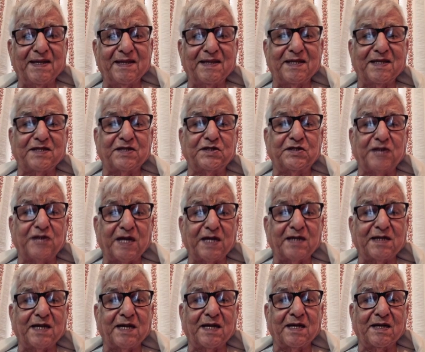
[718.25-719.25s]
this
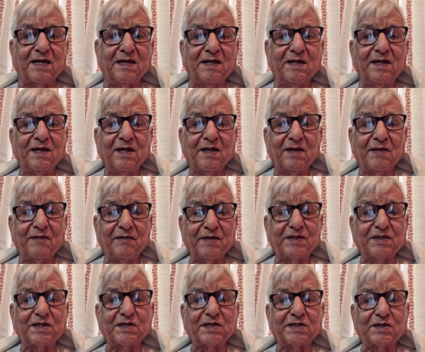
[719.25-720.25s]
journal which
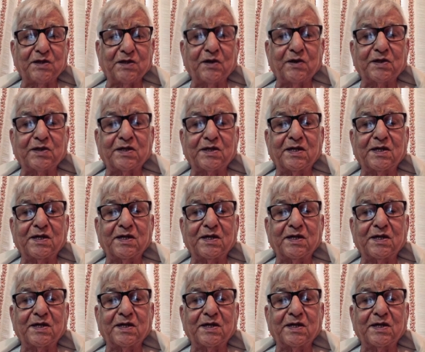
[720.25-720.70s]
is not